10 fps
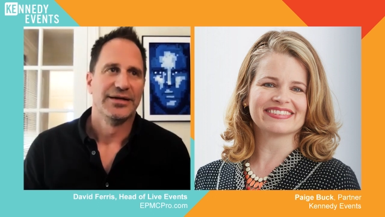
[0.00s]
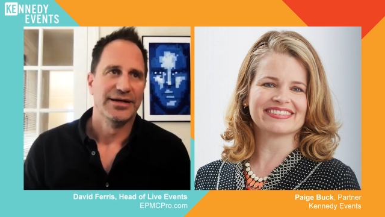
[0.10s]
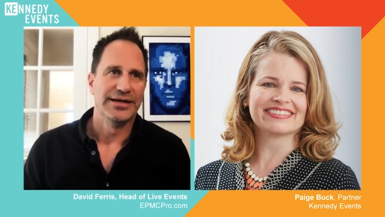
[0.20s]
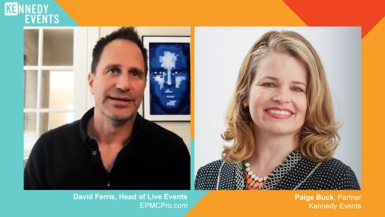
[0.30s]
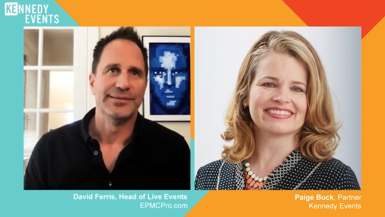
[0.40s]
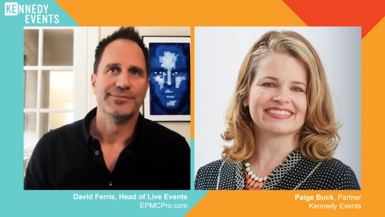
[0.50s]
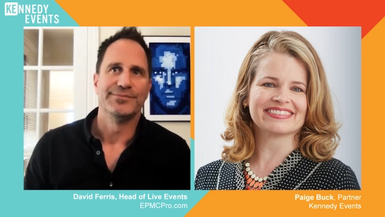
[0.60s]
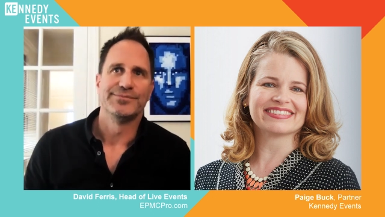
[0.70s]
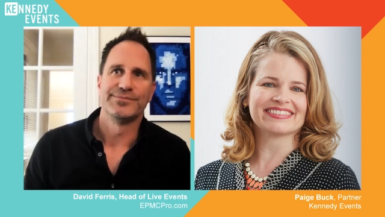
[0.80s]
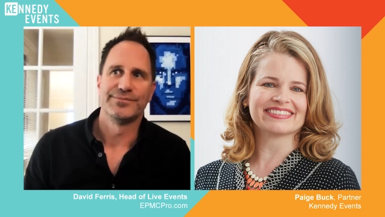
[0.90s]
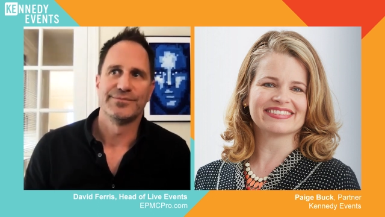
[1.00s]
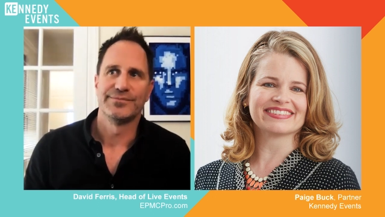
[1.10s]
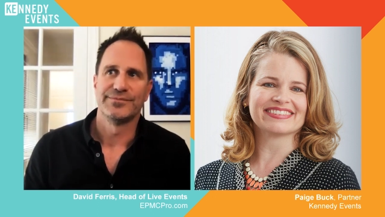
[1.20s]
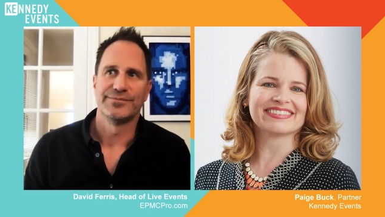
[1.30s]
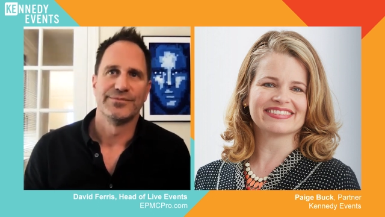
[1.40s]
Speaker 1: Um,
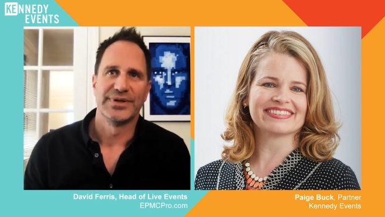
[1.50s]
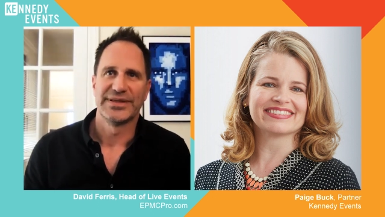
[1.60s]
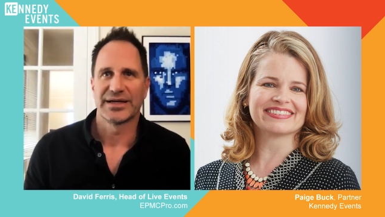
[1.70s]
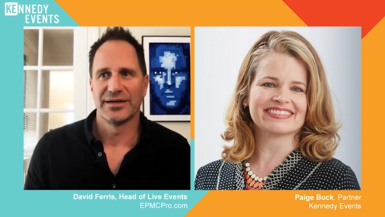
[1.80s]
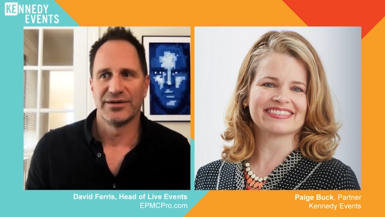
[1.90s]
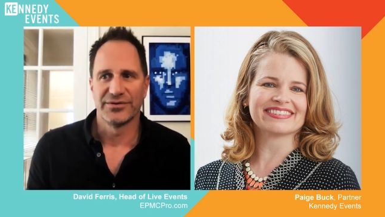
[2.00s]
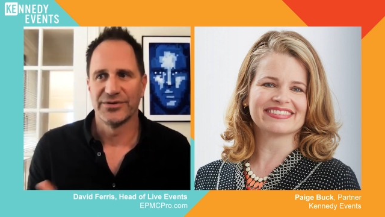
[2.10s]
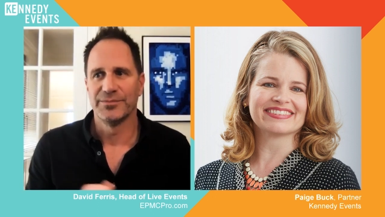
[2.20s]
but that can also